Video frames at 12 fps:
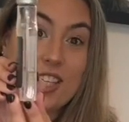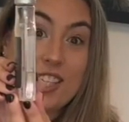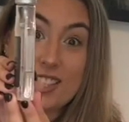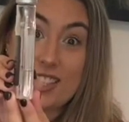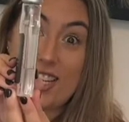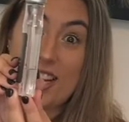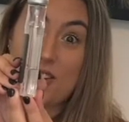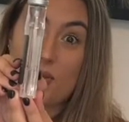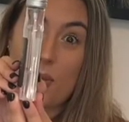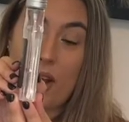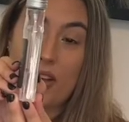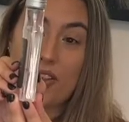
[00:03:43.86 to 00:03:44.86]
It's taken a
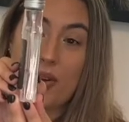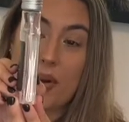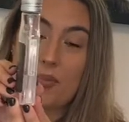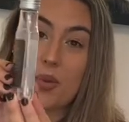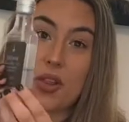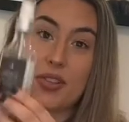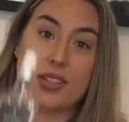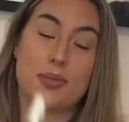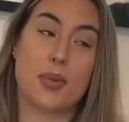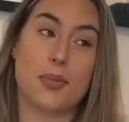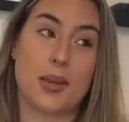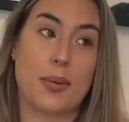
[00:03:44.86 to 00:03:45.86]
while though. I bought this
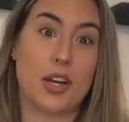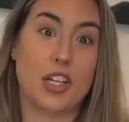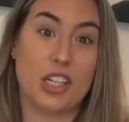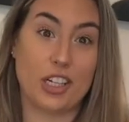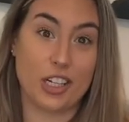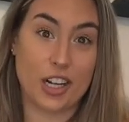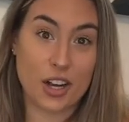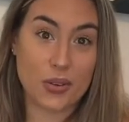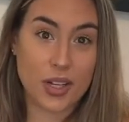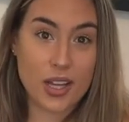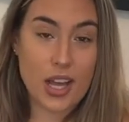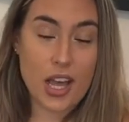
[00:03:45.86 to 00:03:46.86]
maybe about a year ago,
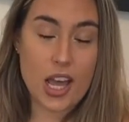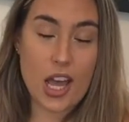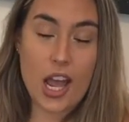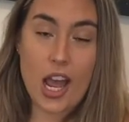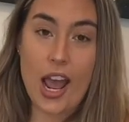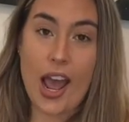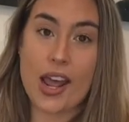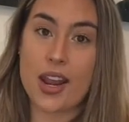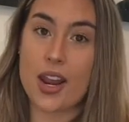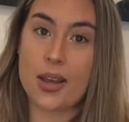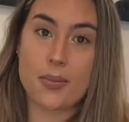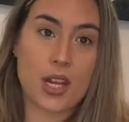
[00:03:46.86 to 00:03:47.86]
and
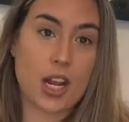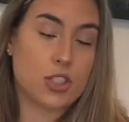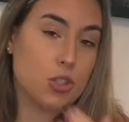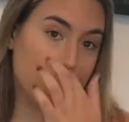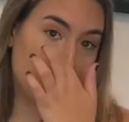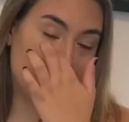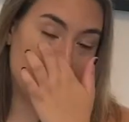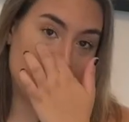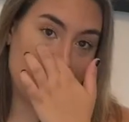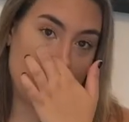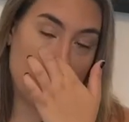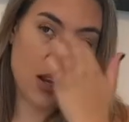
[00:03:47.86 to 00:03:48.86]
I mean, I don't use
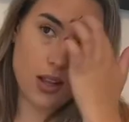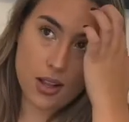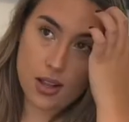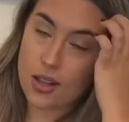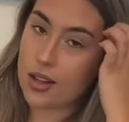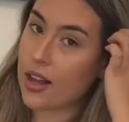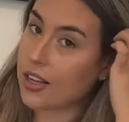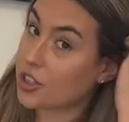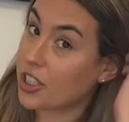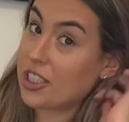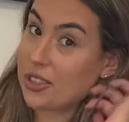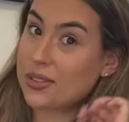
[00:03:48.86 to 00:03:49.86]
it, I
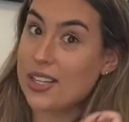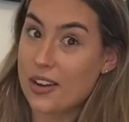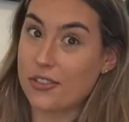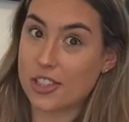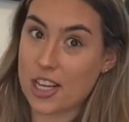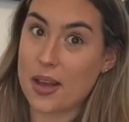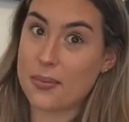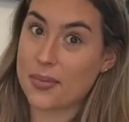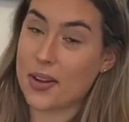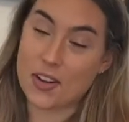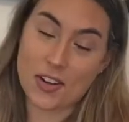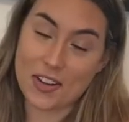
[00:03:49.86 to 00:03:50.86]
try and use it every time, I'm
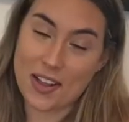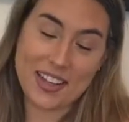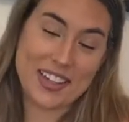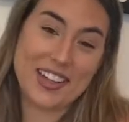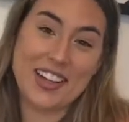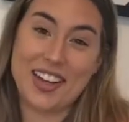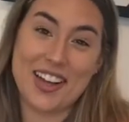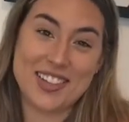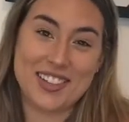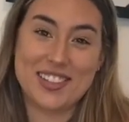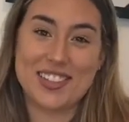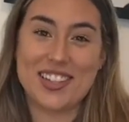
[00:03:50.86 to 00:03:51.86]
not gonna lie. I
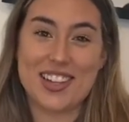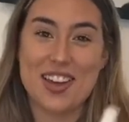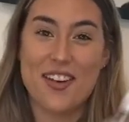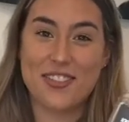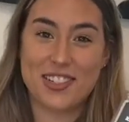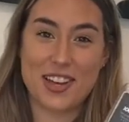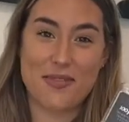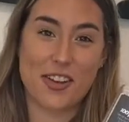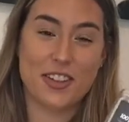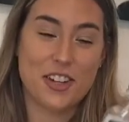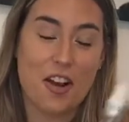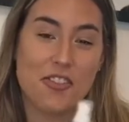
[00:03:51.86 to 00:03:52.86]
use it like every time I
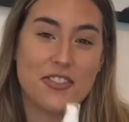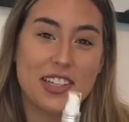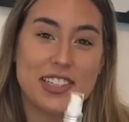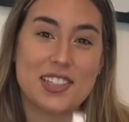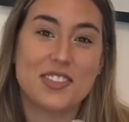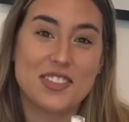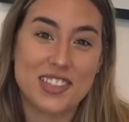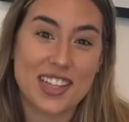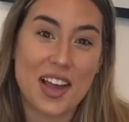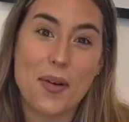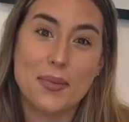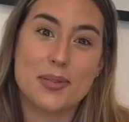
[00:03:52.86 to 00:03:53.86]
shower because it really
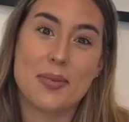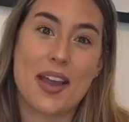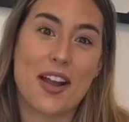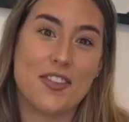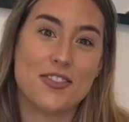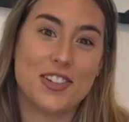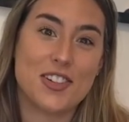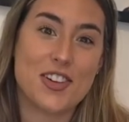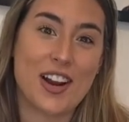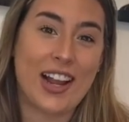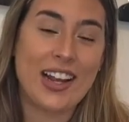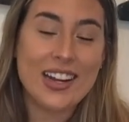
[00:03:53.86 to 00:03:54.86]
helps my hair feel
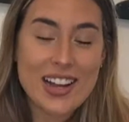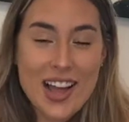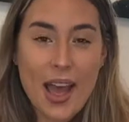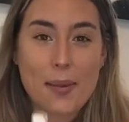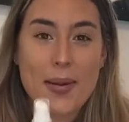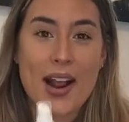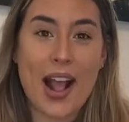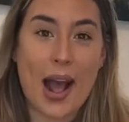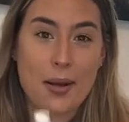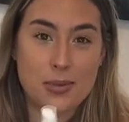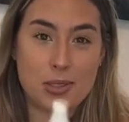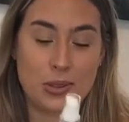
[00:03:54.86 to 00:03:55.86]
great, but I
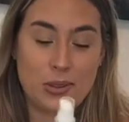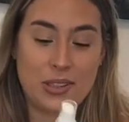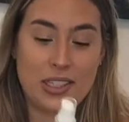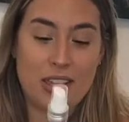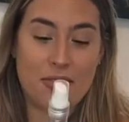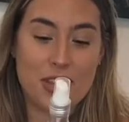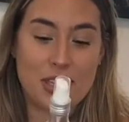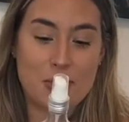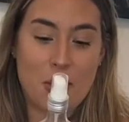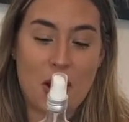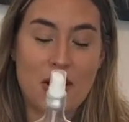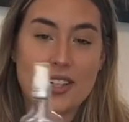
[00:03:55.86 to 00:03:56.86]
absolutely love this
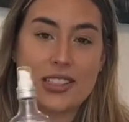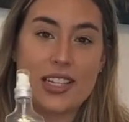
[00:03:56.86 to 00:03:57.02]
product.